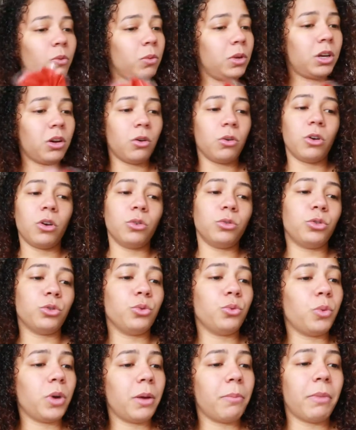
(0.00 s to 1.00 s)
we gonna go
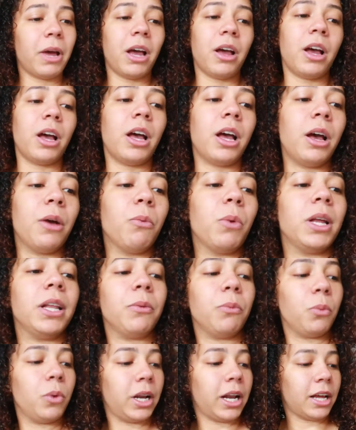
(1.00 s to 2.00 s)
through what my
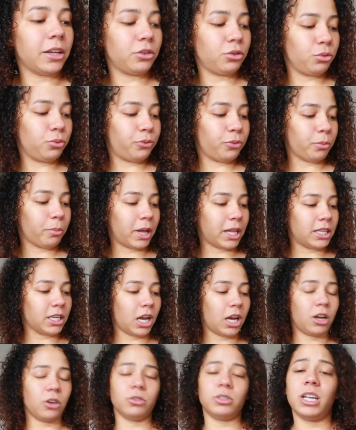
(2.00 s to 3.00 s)
what what I do for my
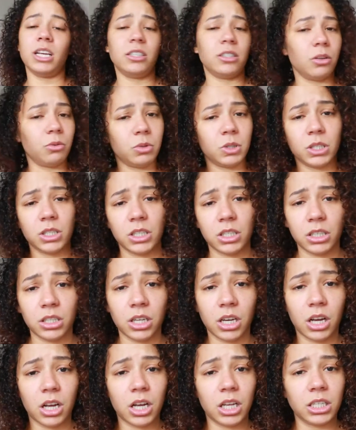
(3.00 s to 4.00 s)
tacos. They so good,
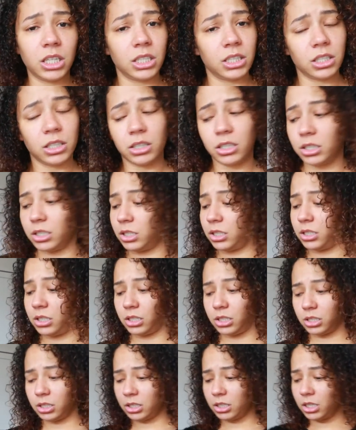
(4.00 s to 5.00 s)
y'all. They so good.
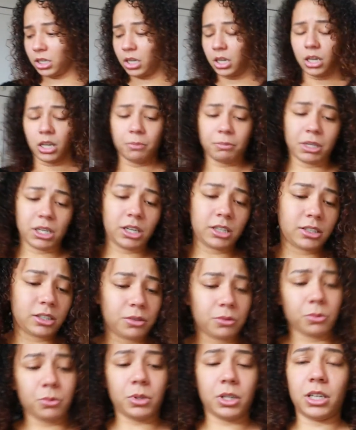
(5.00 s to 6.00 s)
But let's
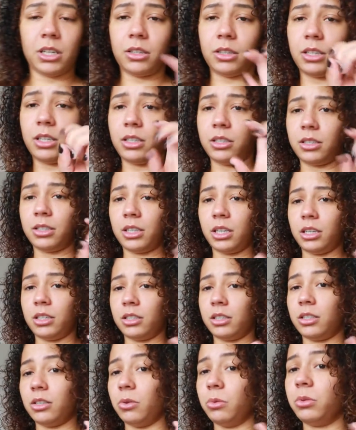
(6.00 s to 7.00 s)
go get these
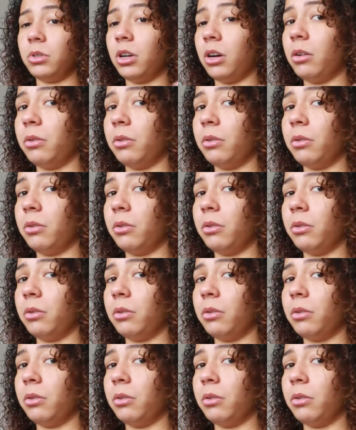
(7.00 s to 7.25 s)
things soaked